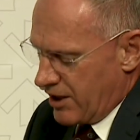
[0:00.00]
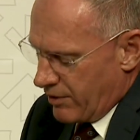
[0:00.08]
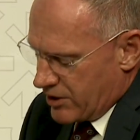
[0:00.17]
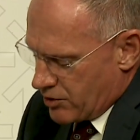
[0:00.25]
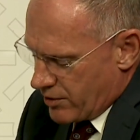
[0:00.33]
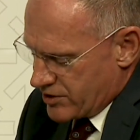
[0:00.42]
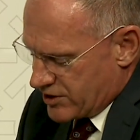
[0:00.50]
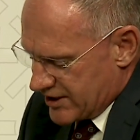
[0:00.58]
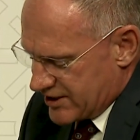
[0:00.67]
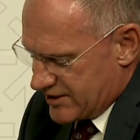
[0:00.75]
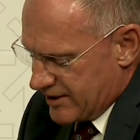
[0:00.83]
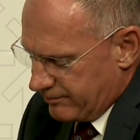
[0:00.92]
return
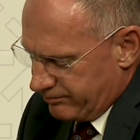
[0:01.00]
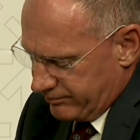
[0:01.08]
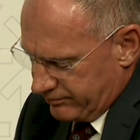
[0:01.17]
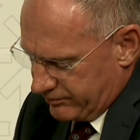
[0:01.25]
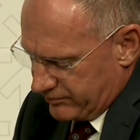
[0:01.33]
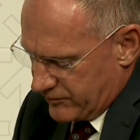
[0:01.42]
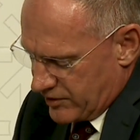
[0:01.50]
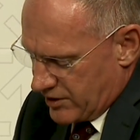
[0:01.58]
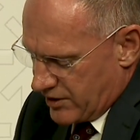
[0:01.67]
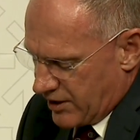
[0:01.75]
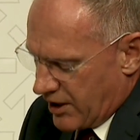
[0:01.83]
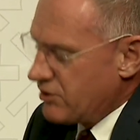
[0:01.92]
system,
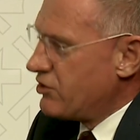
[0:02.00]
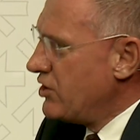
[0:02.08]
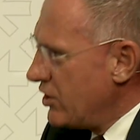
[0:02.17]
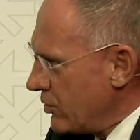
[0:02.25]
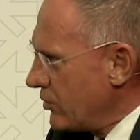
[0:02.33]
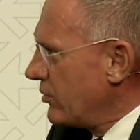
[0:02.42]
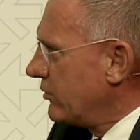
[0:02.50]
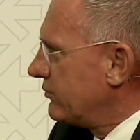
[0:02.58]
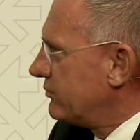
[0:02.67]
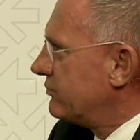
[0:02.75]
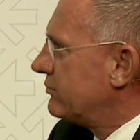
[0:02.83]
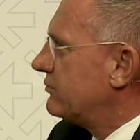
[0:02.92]
and new
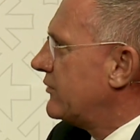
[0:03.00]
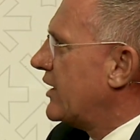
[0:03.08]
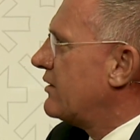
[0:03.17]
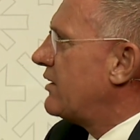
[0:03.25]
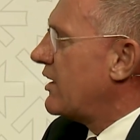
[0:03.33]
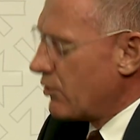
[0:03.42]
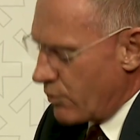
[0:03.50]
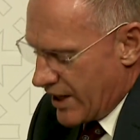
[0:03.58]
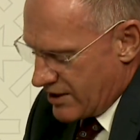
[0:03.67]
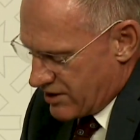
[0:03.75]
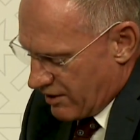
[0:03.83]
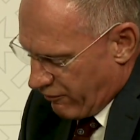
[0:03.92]
and
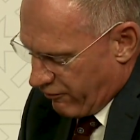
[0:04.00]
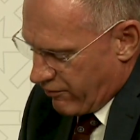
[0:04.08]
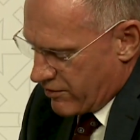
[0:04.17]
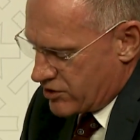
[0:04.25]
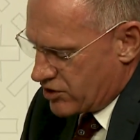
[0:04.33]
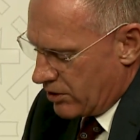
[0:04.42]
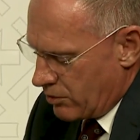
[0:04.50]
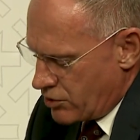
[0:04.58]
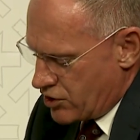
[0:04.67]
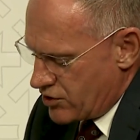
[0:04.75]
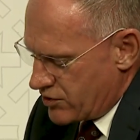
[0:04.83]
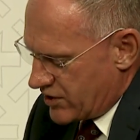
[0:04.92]
innovative
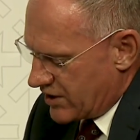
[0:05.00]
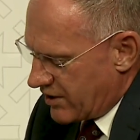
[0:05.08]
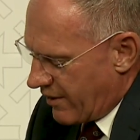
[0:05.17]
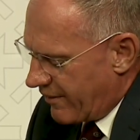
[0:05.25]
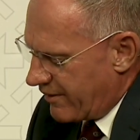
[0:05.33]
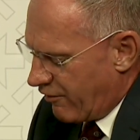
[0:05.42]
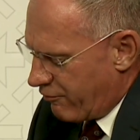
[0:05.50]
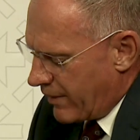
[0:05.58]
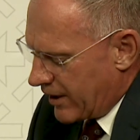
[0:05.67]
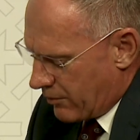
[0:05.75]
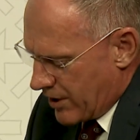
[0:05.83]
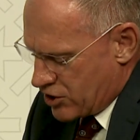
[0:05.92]
solutions in the area of
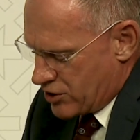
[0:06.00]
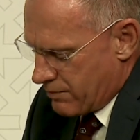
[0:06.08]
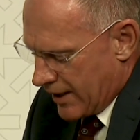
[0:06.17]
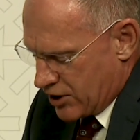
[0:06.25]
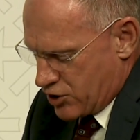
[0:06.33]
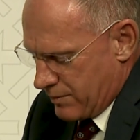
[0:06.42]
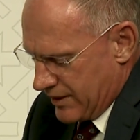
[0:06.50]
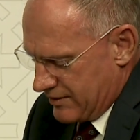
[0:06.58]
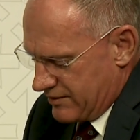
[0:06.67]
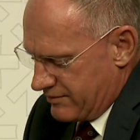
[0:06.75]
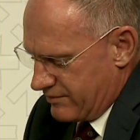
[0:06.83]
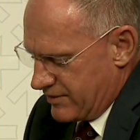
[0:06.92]
migration management.
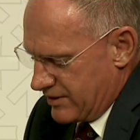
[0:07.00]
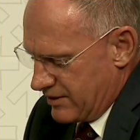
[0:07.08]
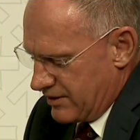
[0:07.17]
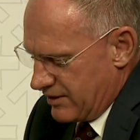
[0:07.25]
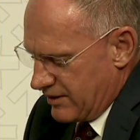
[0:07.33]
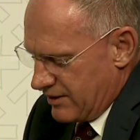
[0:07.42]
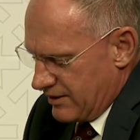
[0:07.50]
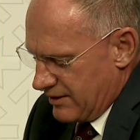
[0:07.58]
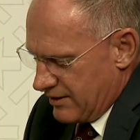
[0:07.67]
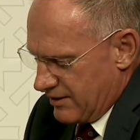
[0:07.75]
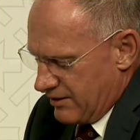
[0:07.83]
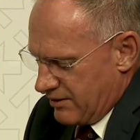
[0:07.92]

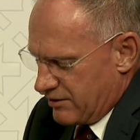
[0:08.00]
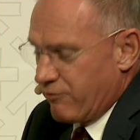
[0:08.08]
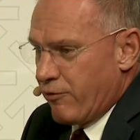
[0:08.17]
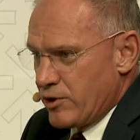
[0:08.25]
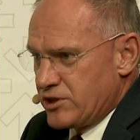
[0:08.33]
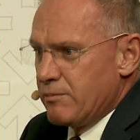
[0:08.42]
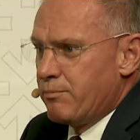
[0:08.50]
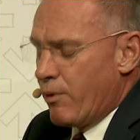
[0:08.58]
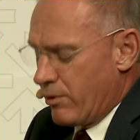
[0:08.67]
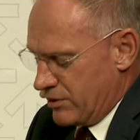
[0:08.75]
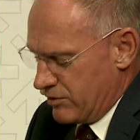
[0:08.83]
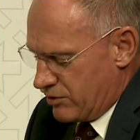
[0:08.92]
The first
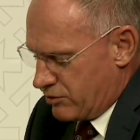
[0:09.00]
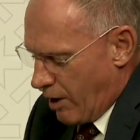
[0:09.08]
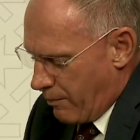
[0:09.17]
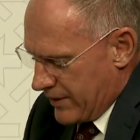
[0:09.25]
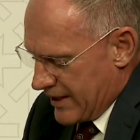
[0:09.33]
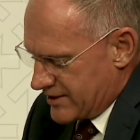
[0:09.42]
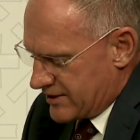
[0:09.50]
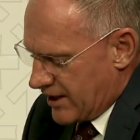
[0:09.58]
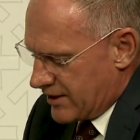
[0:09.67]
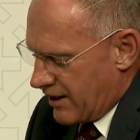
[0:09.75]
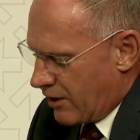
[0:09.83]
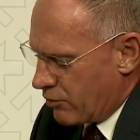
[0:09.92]
important topic, I
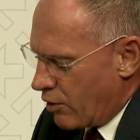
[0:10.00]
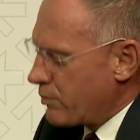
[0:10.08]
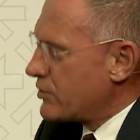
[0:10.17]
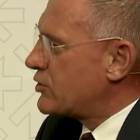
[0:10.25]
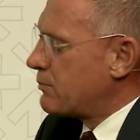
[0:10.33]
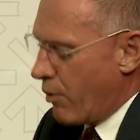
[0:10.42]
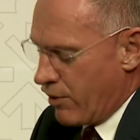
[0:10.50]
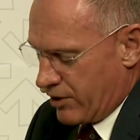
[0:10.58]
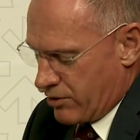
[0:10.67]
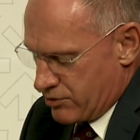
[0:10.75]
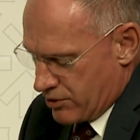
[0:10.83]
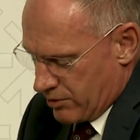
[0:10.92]
said, are robust border
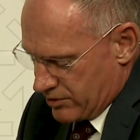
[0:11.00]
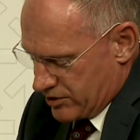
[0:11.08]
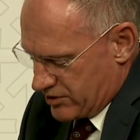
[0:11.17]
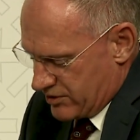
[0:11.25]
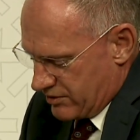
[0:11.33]
controls.